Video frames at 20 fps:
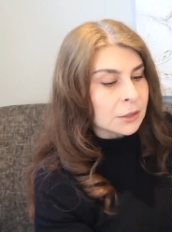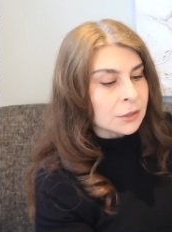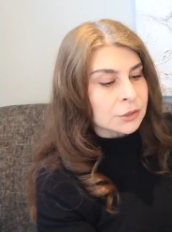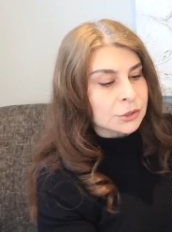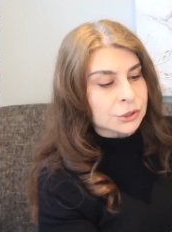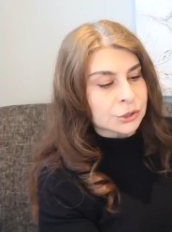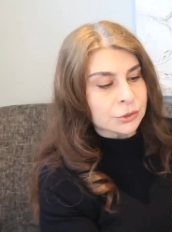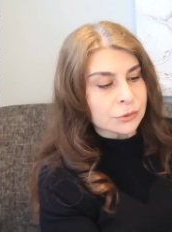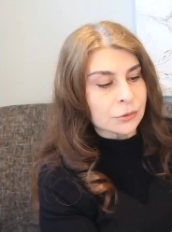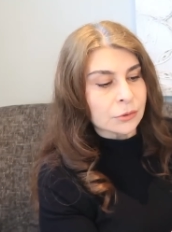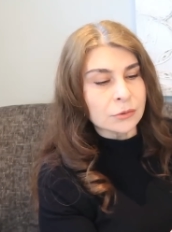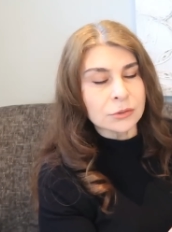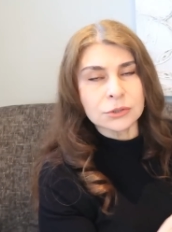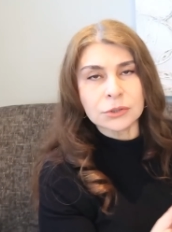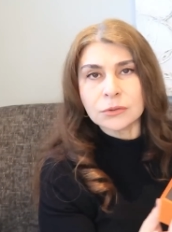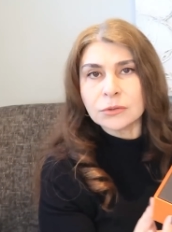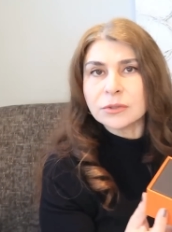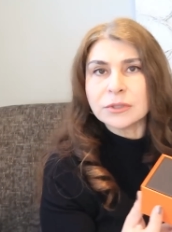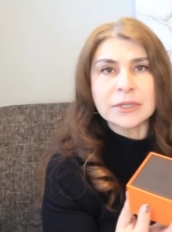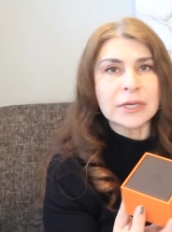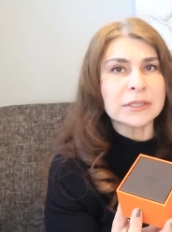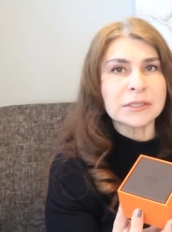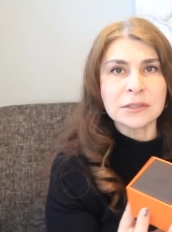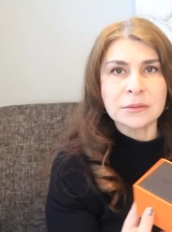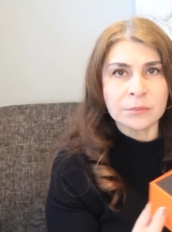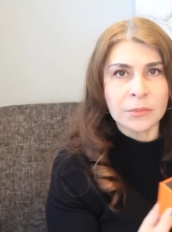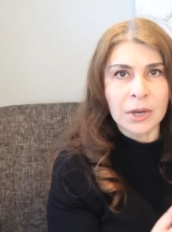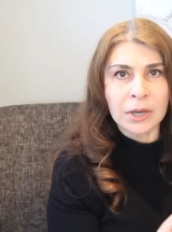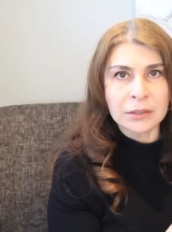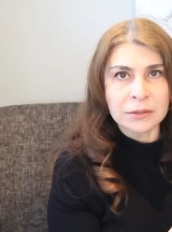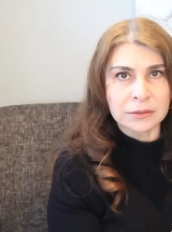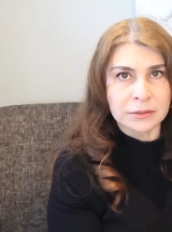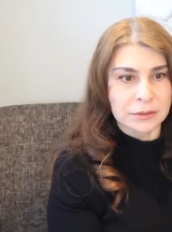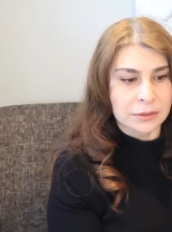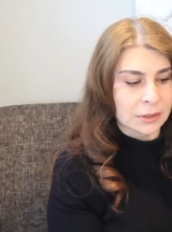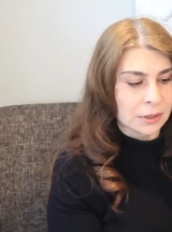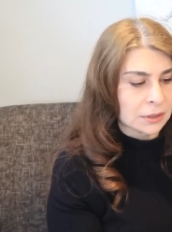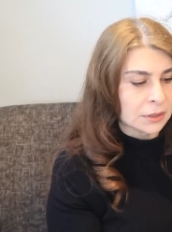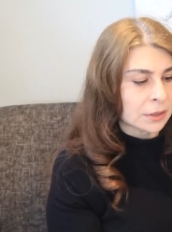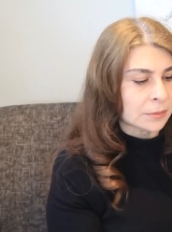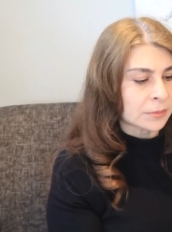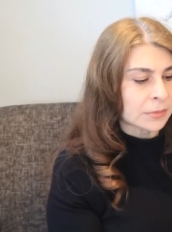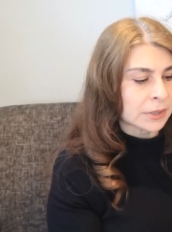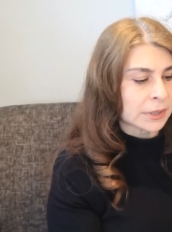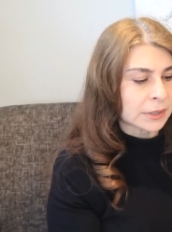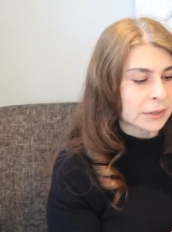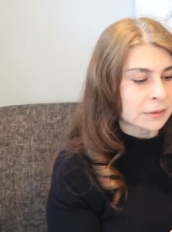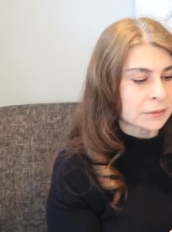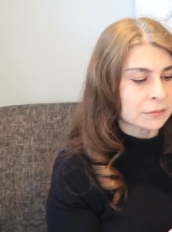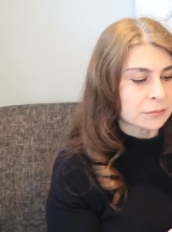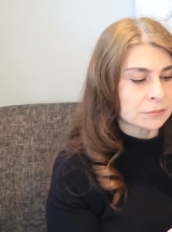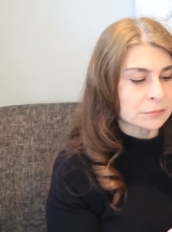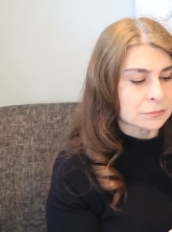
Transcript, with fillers: She goes, oh, it doesn't matter. And I'm like,